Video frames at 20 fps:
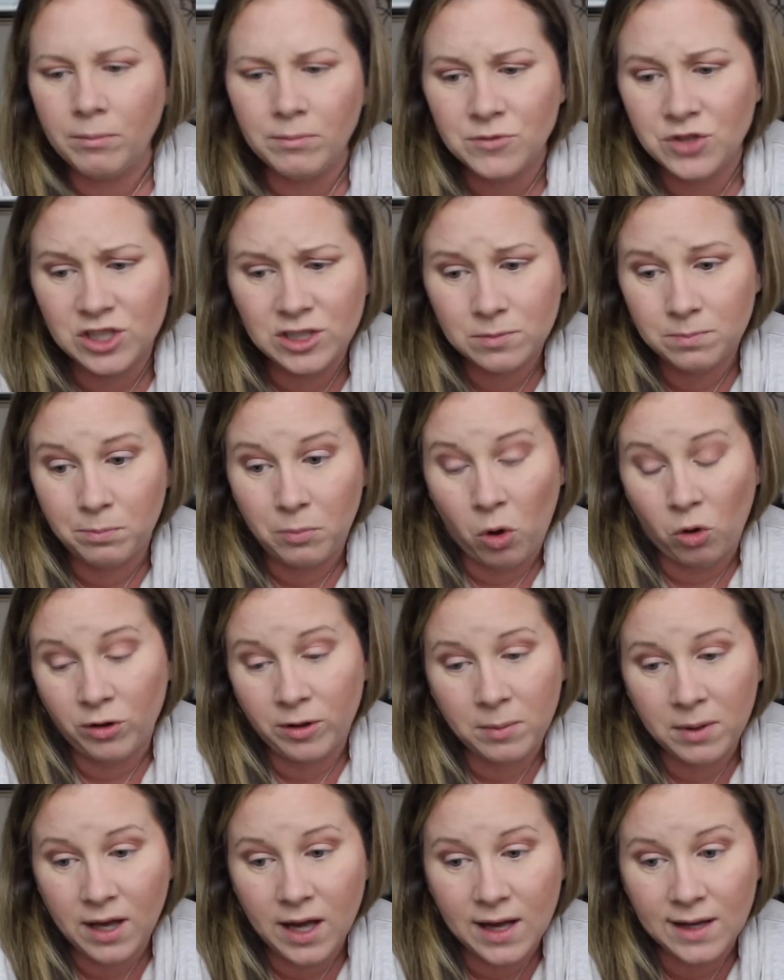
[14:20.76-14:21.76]
just
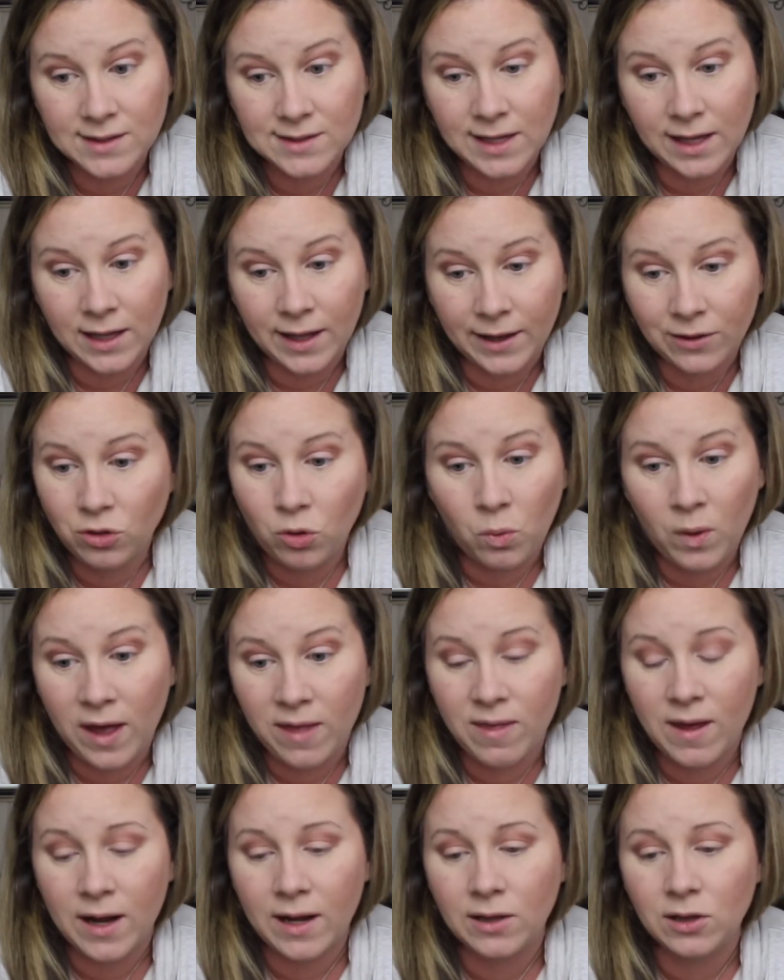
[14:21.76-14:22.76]
only because I like the way
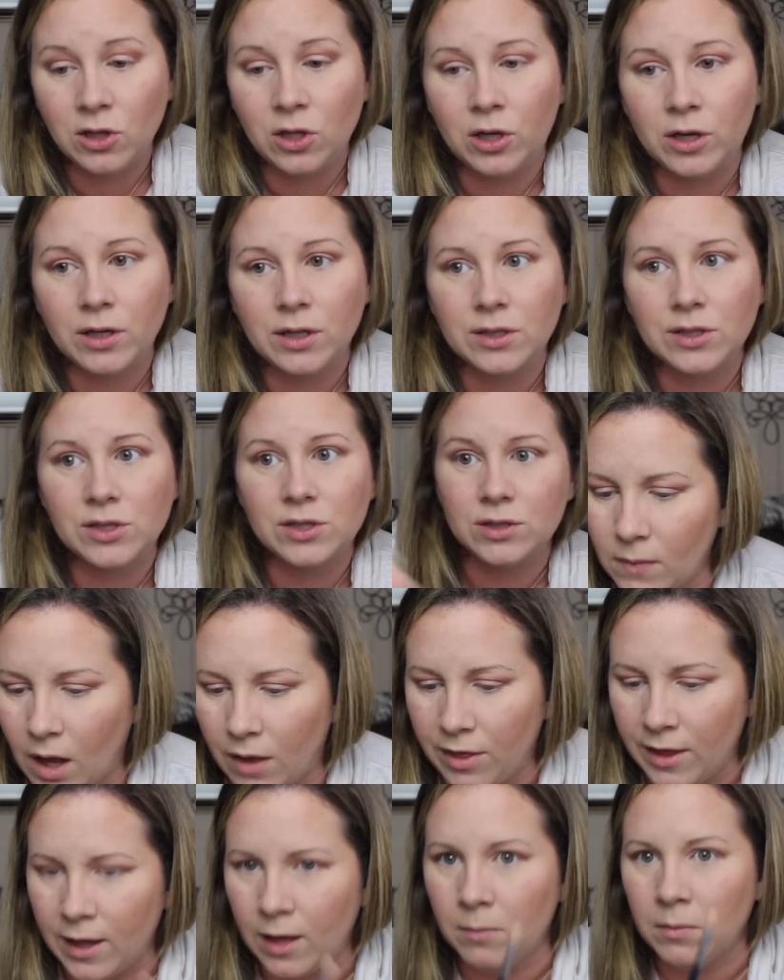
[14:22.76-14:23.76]
that it looks.
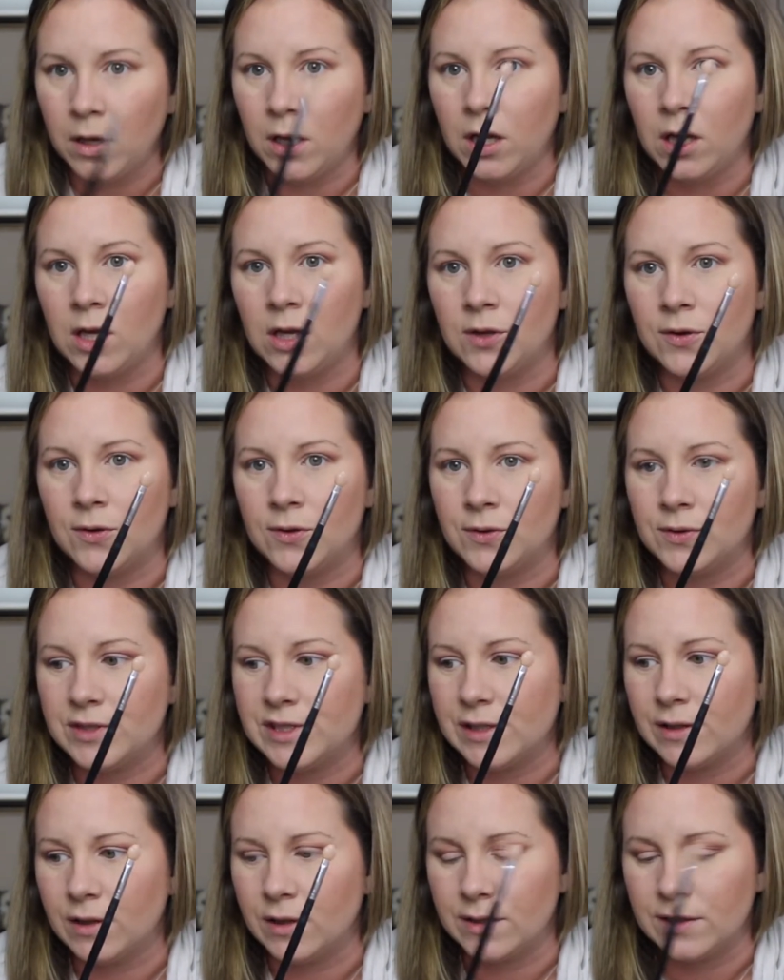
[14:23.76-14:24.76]
I think I'm going to
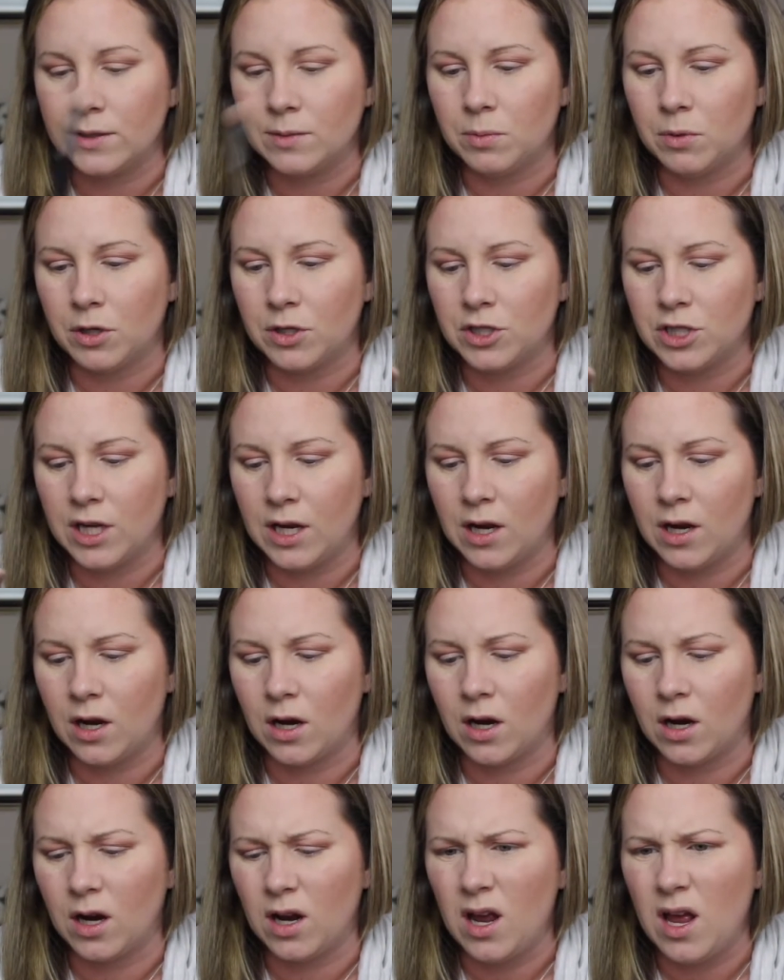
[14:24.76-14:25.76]
use this brush
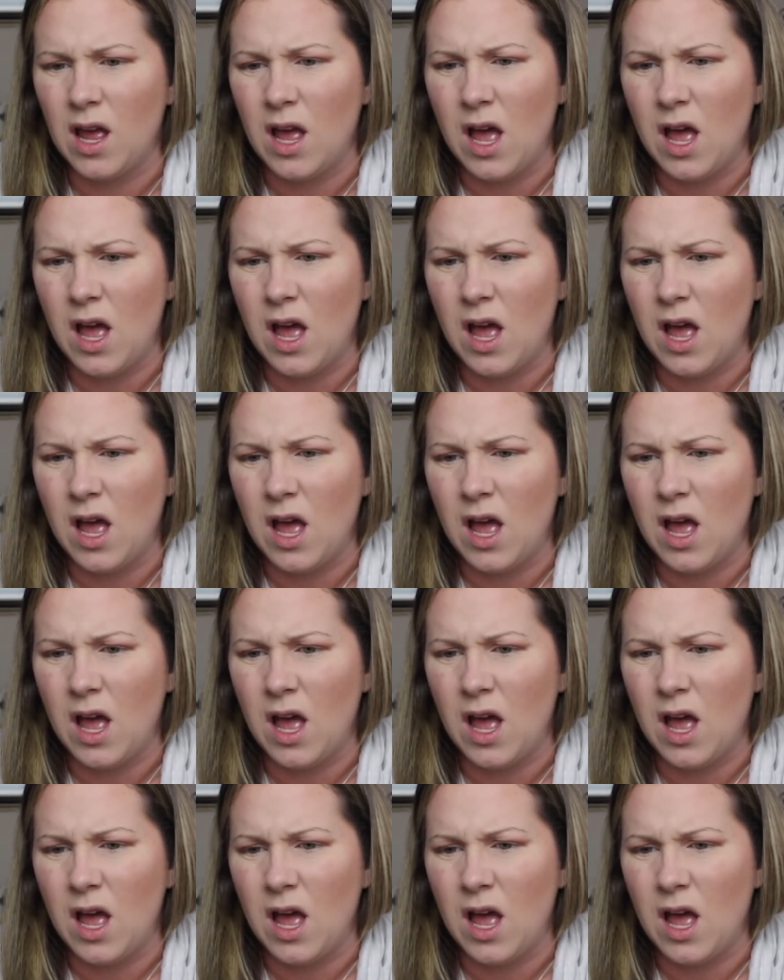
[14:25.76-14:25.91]
here.